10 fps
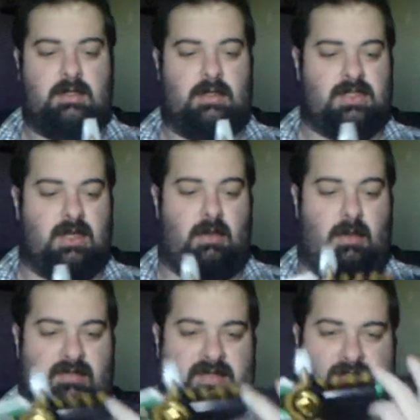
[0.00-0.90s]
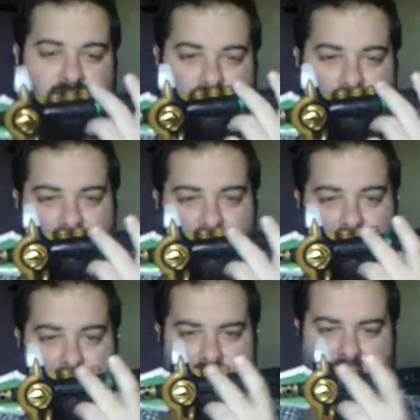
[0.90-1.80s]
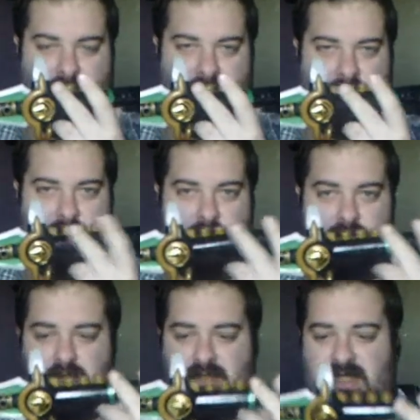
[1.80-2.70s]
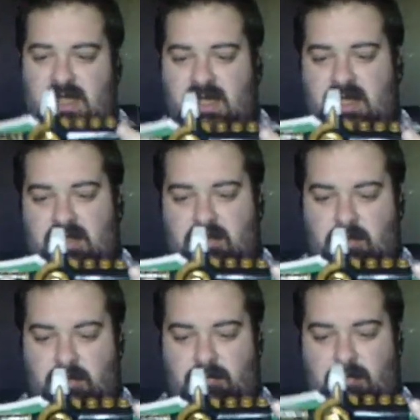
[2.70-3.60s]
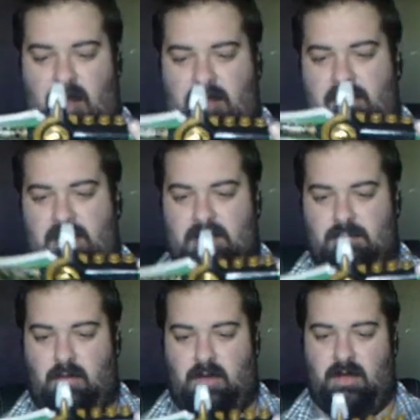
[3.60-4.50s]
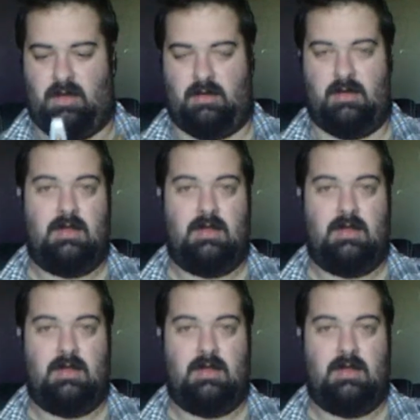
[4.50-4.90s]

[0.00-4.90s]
So obviously it's got the little buttons here, the piping and whatnot,